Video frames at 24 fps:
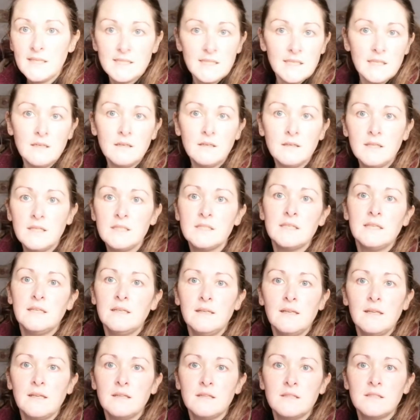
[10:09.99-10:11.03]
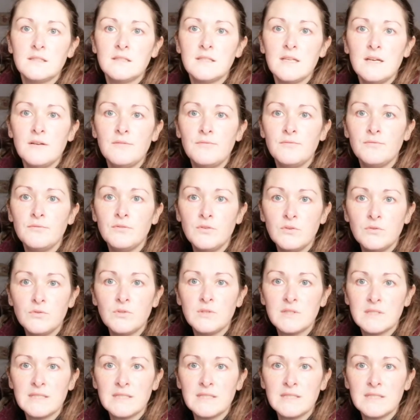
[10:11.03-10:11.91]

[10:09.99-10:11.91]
They didn't like the stuff, you know,